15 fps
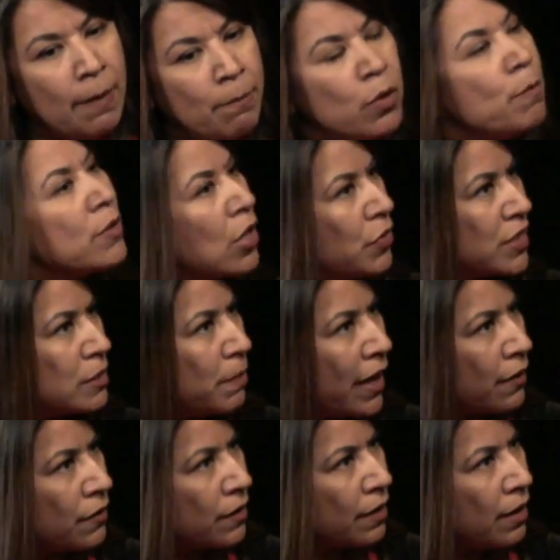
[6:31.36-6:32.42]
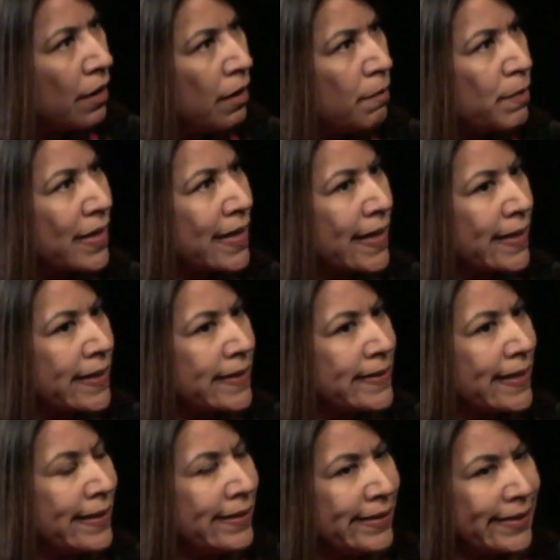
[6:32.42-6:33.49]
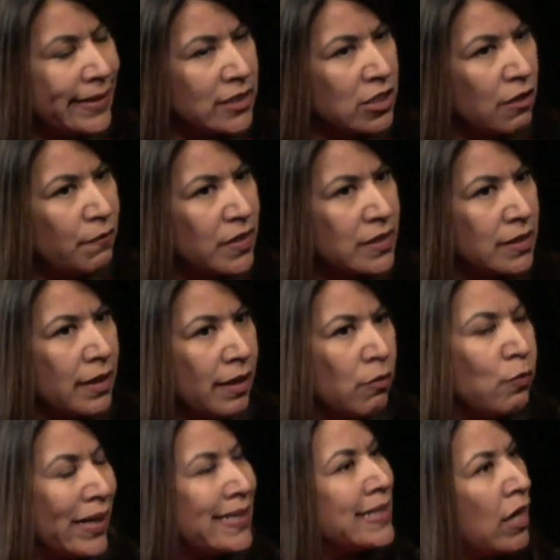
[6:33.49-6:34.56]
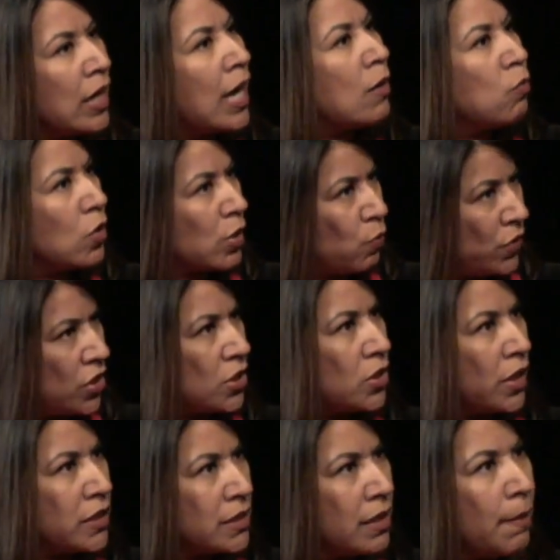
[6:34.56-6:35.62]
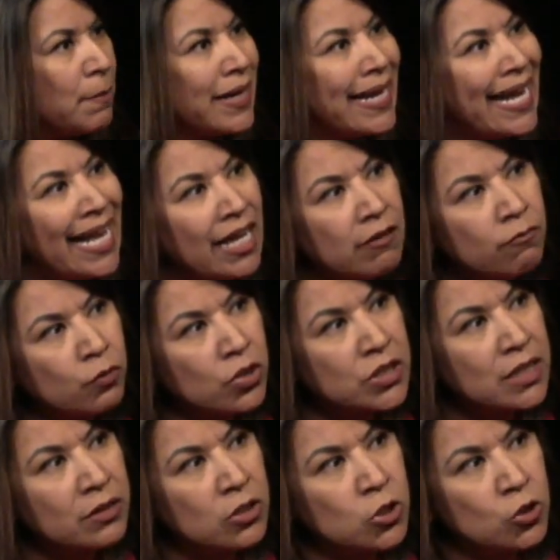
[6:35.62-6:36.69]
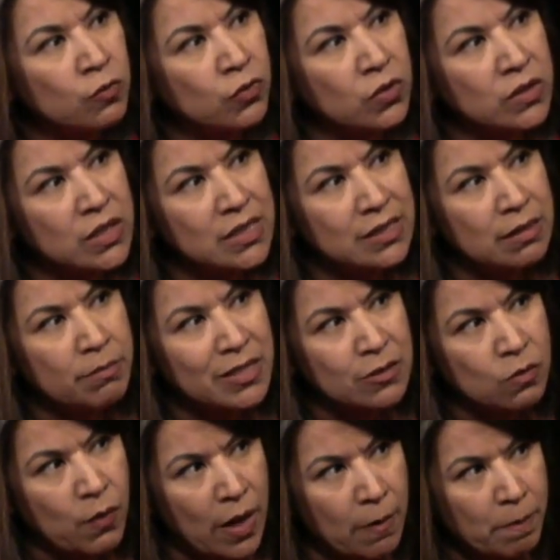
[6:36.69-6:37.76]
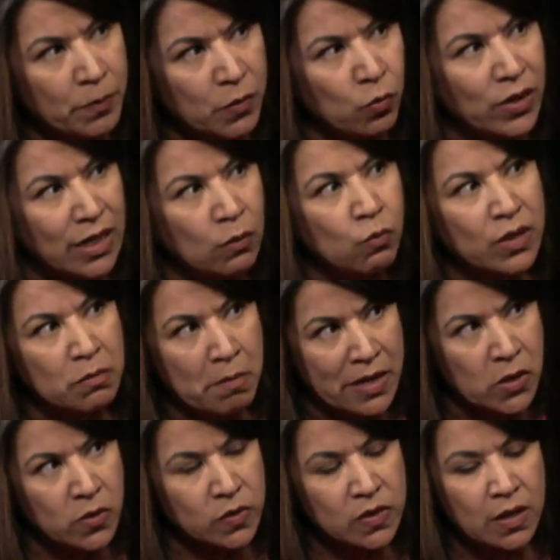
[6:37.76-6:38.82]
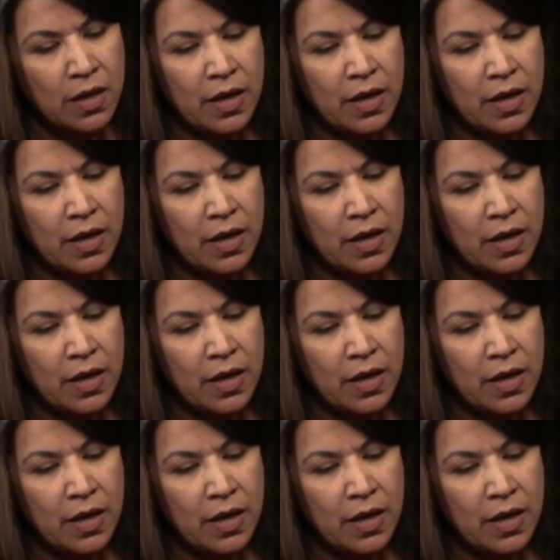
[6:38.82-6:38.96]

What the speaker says: put me on this path. Mm-hmm. Because in the DA's office, right now I work with the adults, but I have worked in the juvenile system as well, working with minors.